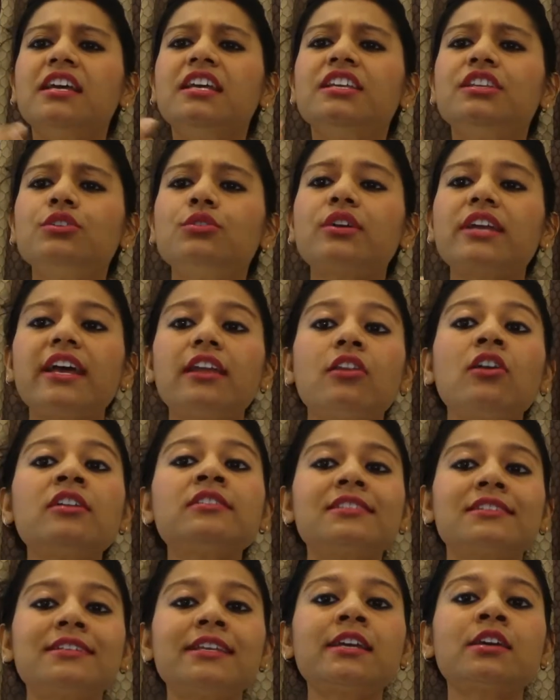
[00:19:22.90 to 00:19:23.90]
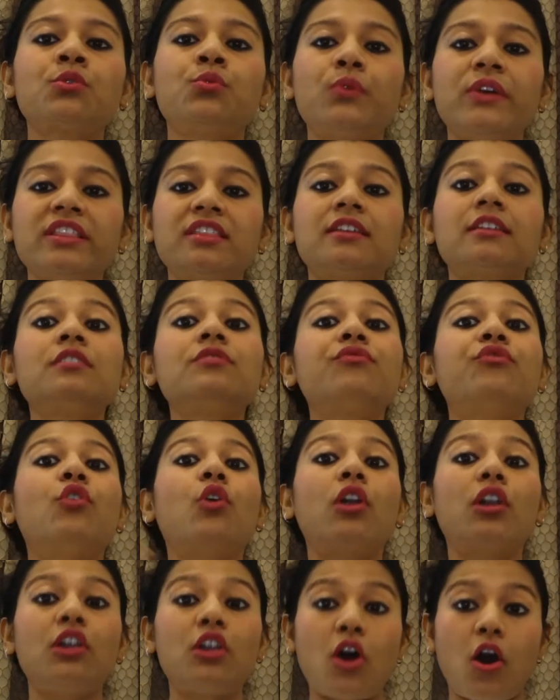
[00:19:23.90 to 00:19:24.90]
You cannot stick with it
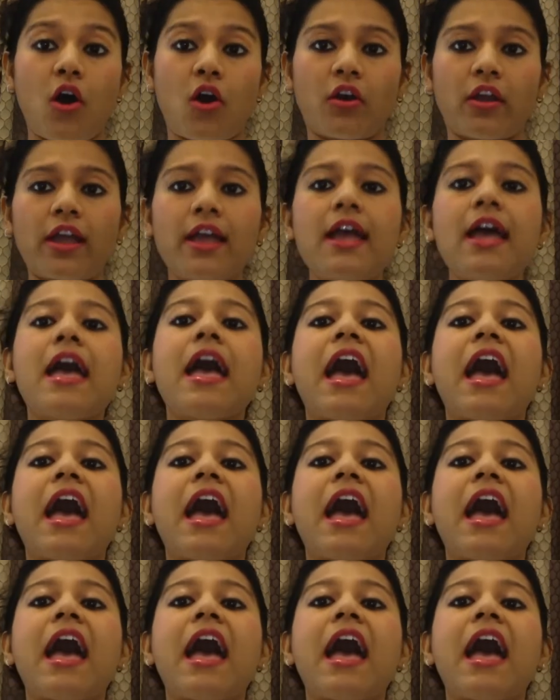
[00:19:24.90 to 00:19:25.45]
for long,